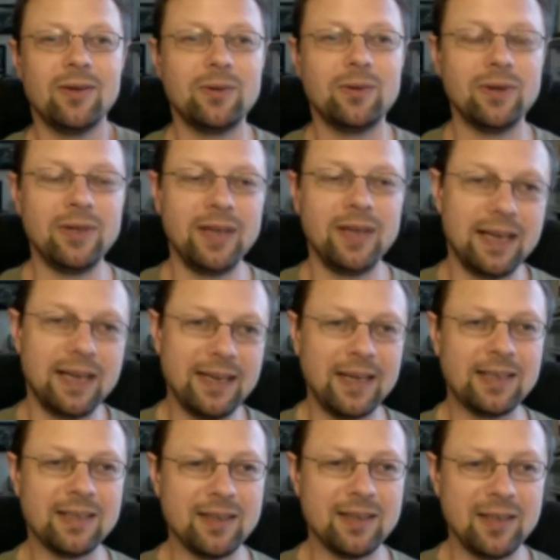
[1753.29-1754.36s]
really
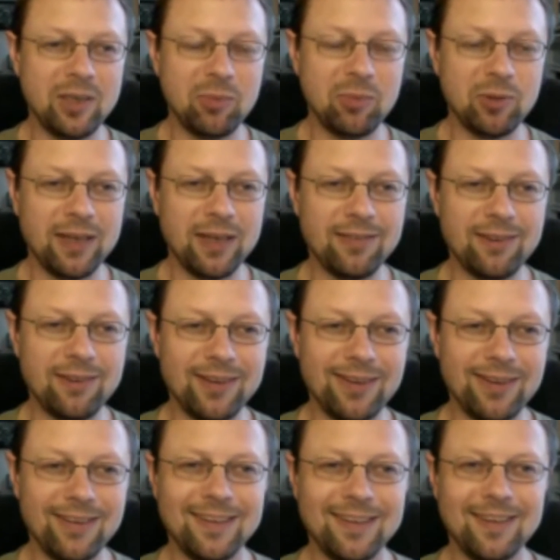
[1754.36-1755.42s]
connect at a deeper level
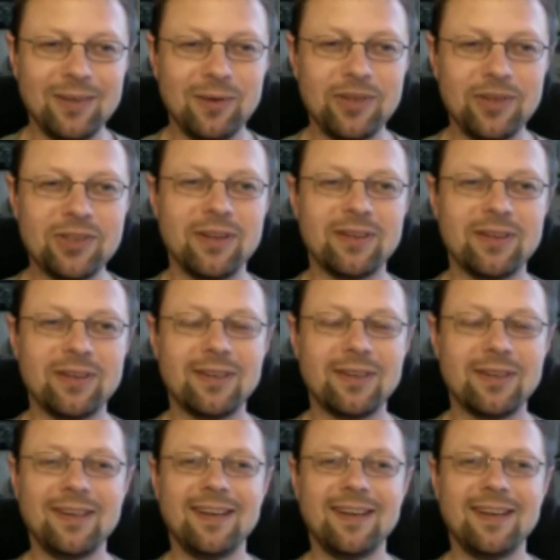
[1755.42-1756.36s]
with each other